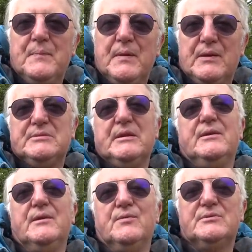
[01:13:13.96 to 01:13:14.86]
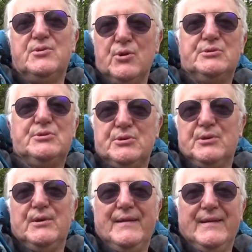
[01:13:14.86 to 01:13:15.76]
because they heard it was Deutsch.
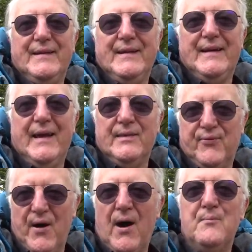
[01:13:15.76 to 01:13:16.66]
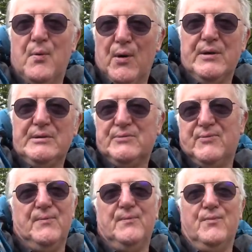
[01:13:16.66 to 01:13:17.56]
And the farm boys
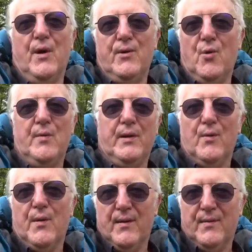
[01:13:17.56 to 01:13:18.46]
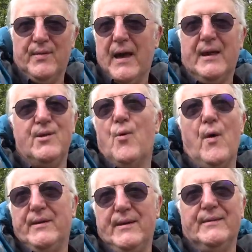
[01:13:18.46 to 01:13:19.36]
from Wyoming or wherever, they had no
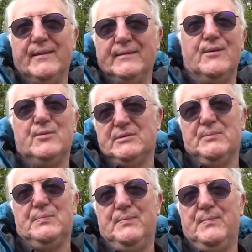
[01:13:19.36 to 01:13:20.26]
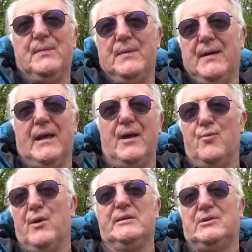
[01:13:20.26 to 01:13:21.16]
idea that there was a
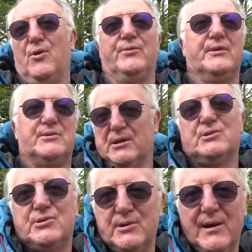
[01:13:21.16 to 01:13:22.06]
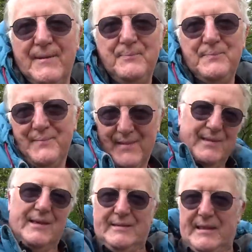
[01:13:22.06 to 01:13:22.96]
race called the Dutch. So
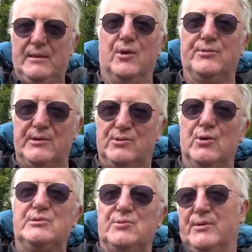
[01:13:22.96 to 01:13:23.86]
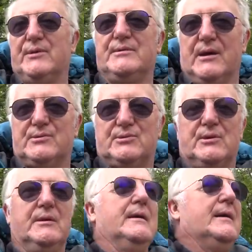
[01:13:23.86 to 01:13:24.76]
they thought the Deutsch were the
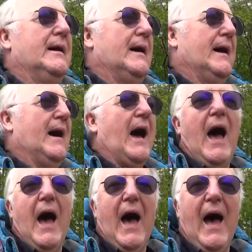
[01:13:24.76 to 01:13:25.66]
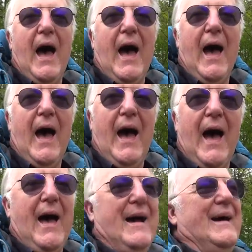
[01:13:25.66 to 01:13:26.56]
Dutch. So no change in the American
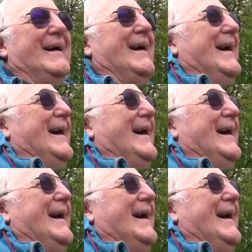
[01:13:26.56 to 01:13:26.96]
education system in